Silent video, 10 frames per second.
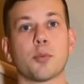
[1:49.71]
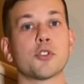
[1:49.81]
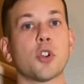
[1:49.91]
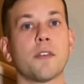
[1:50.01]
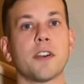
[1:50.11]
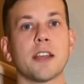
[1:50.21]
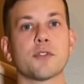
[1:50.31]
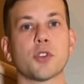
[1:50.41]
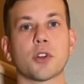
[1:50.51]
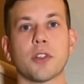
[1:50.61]

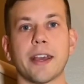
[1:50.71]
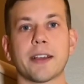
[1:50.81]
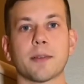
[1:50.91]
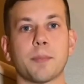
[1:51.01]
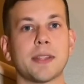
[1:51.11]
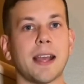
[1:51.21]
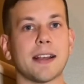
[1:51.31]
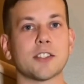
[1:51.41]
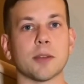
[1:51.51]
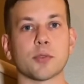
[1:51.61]
Preservatives look like
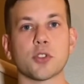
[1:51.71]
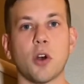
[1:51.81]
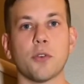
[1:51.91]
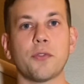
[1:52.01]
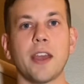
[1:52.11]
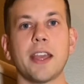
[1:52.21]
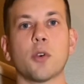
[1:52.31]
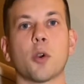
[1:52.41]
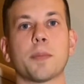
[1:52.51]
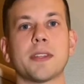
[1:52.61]
potassium sulfate
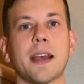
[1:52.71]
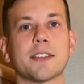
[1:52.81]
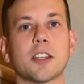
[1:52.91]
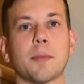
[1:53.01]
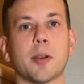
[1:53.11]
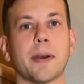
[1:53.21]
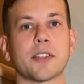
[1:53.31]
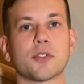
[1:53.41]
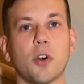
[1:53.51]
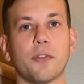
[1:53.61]
or potassium
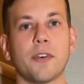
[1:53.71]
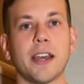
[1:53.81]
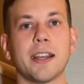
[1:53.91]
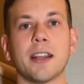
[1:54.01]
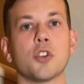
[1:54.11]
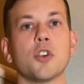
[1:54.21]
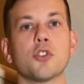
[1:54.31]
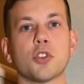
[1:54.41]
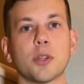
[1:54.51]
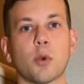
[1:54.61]
metabisulfite. They're
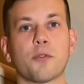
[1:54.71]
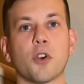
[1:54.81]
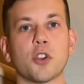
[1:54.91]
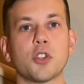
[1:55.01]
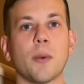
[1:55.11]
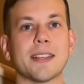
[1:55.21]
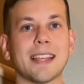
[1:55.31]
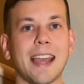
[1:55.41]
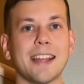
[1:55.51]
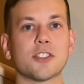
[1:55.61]
usually referred to
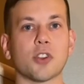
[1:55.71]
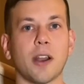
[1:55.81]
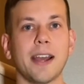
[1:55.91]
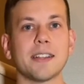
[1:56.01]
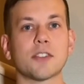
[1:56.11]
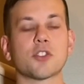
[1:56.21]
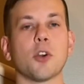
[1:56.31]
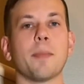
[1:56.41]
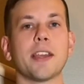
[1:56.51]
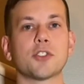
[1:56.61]
as eights or ites,
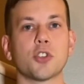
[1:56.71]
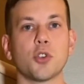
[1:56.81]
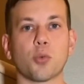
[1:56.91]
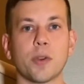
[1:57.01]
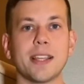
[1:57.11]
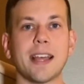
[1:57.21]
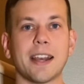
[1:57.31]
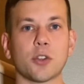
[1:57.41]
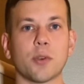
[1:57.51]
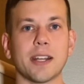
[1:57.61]
so make sure you read
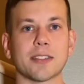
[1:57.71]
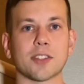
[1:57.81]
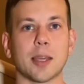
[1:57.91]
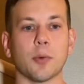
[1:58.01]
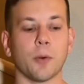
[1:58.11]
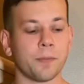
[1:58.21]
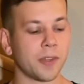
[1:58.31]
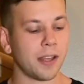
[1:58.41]
that ingredients label.